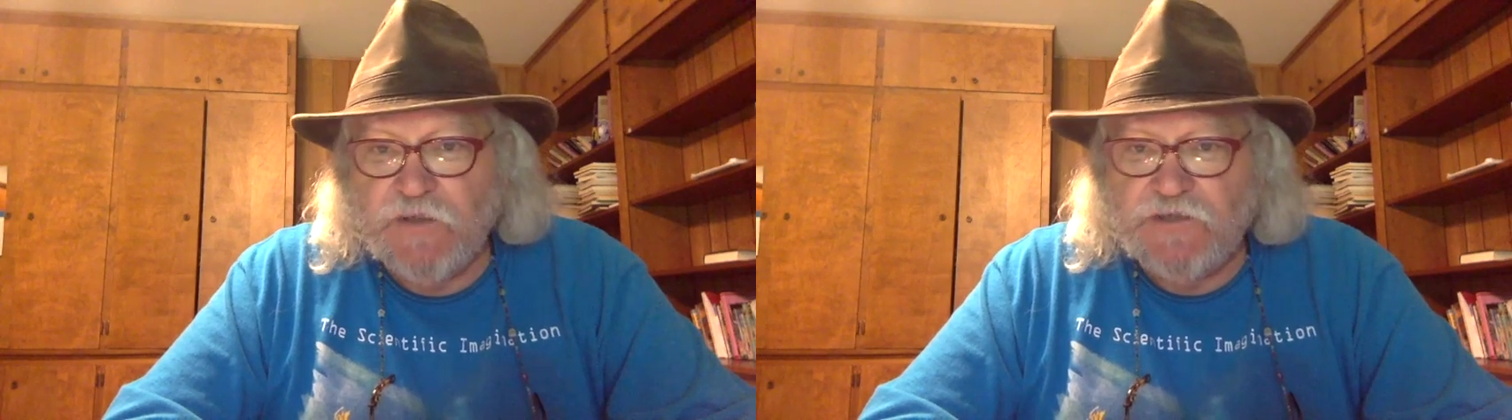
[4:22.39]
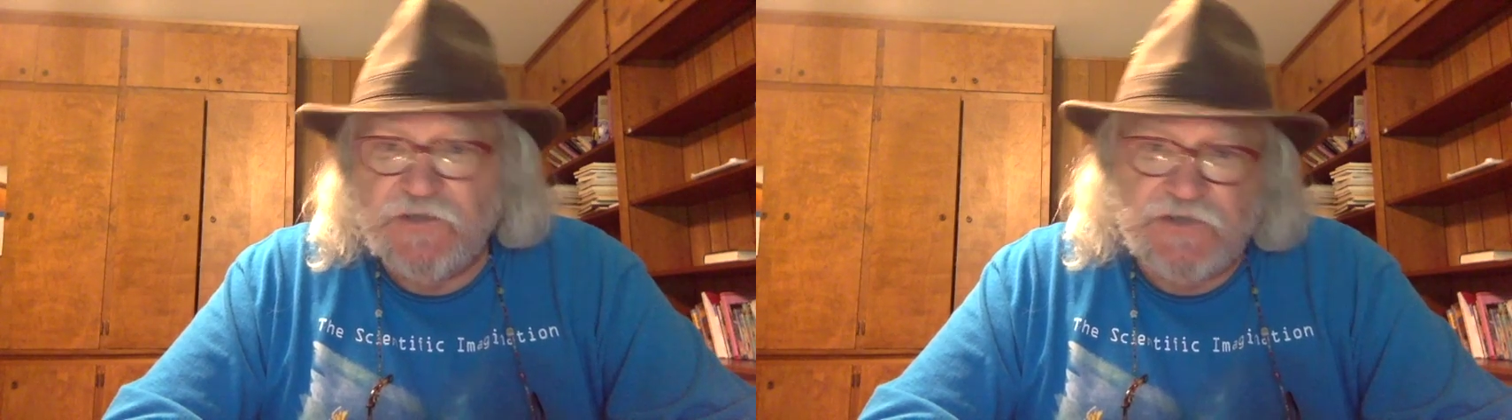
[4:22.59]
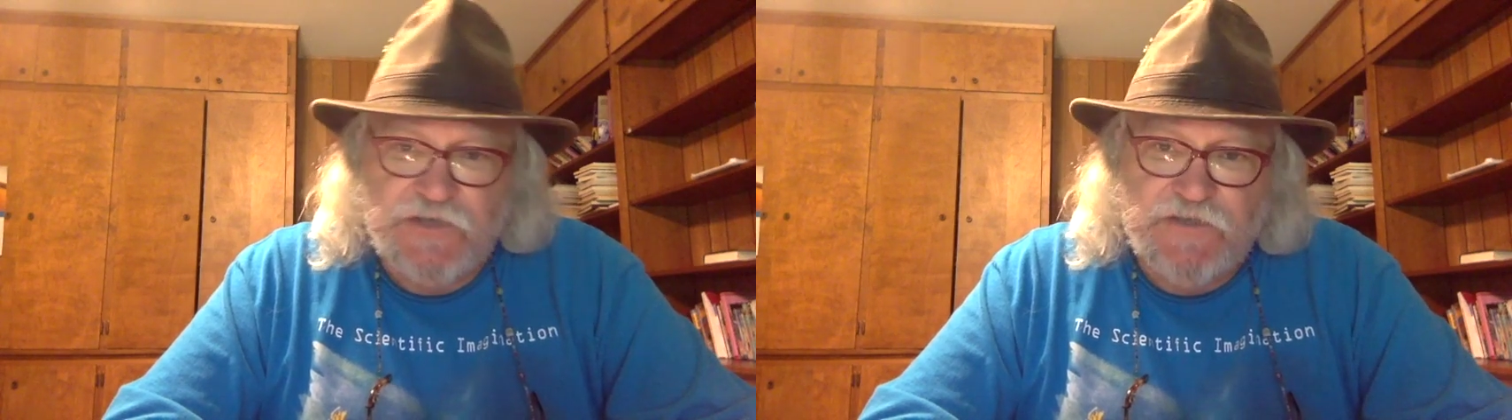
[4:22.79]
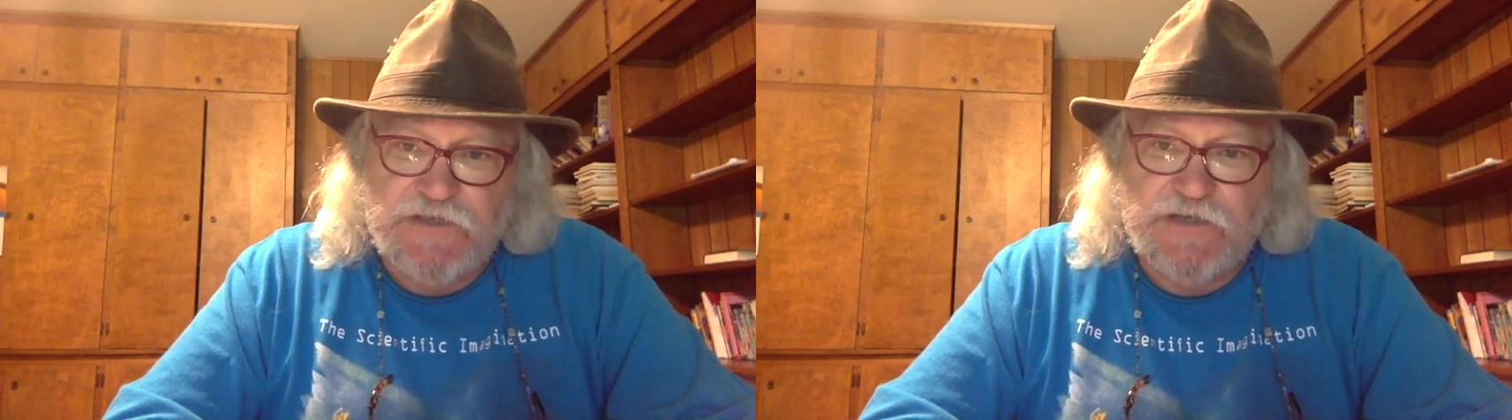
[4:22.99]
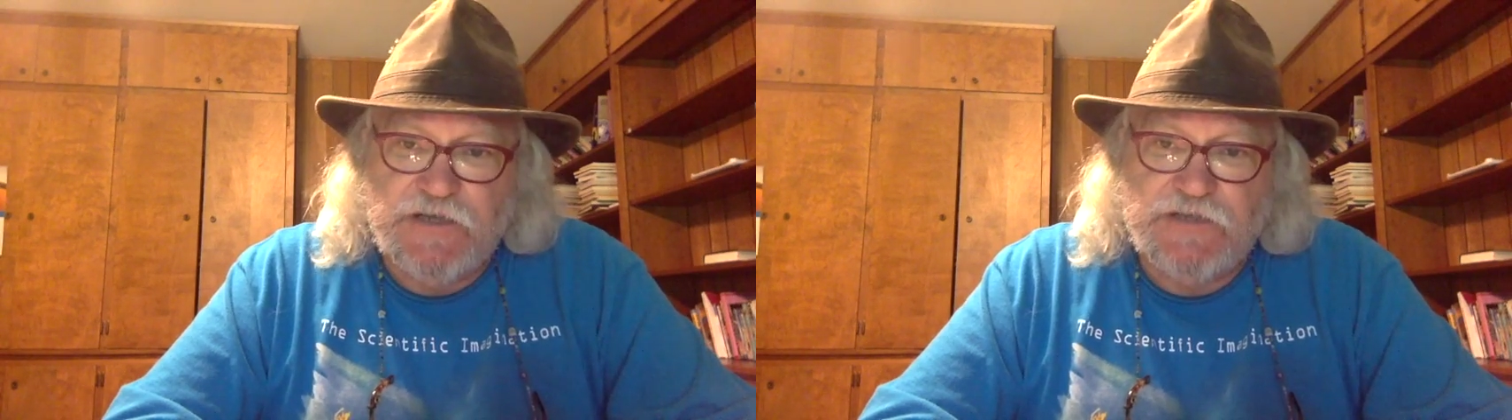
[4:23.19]
So 7
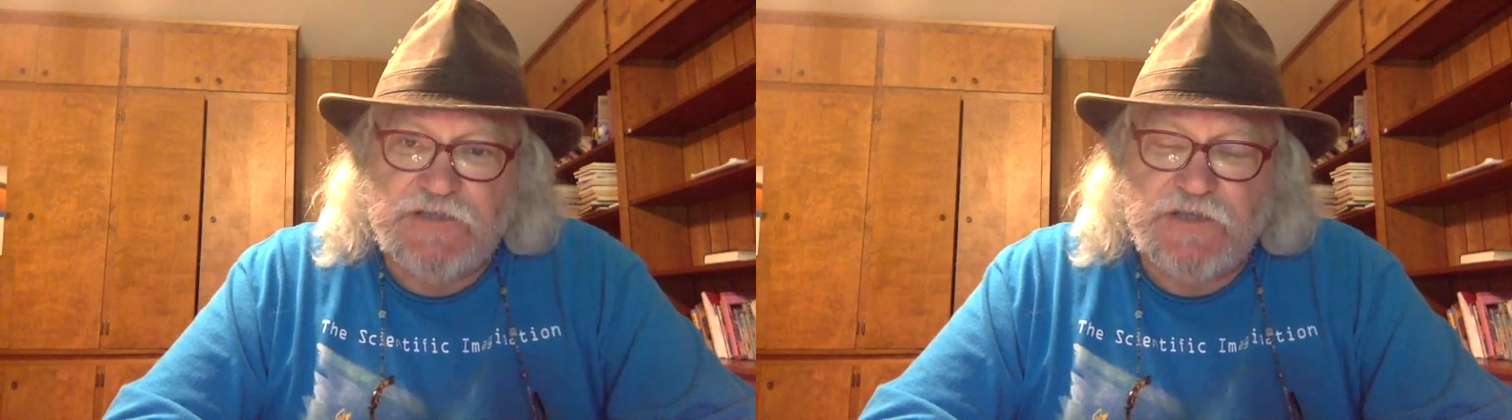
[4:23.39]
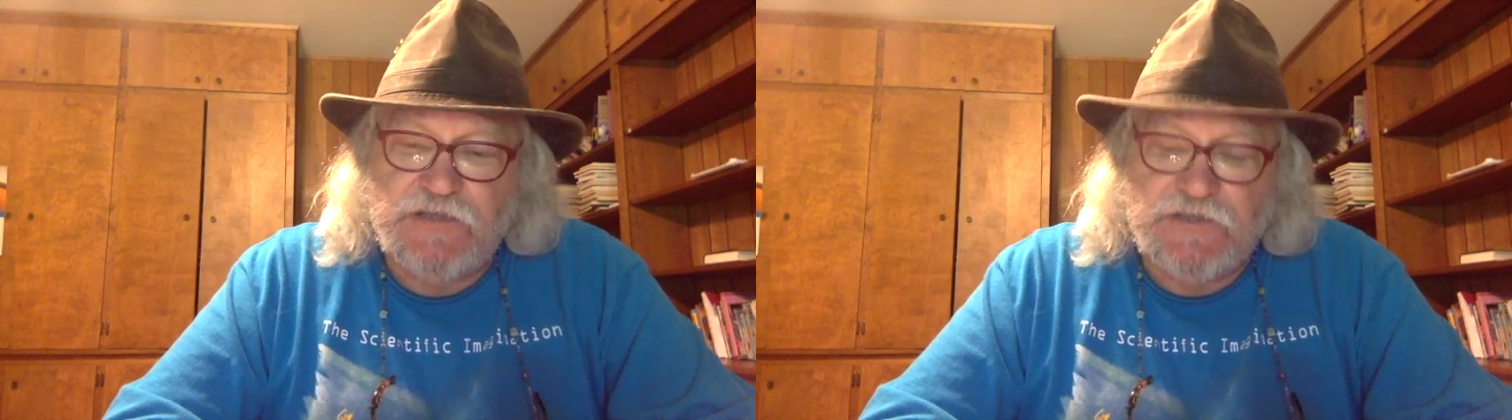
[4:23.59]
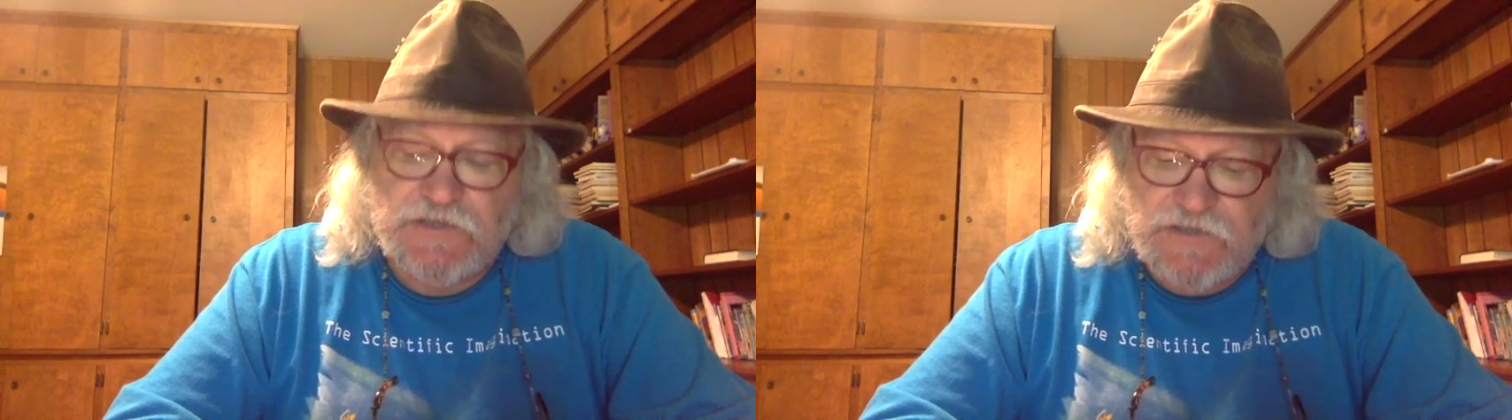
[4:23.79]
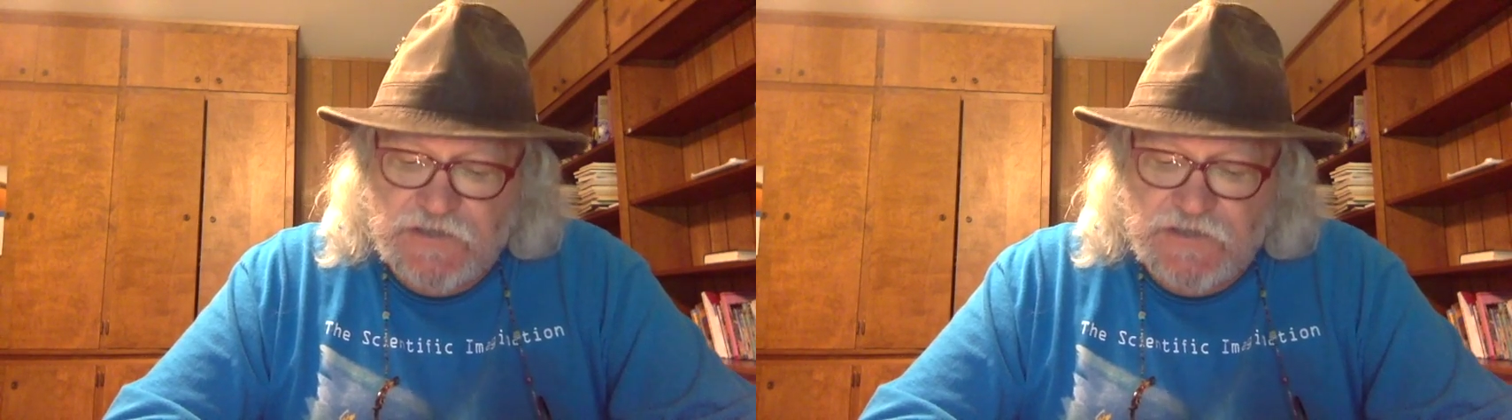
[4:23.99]
to 9 sentences.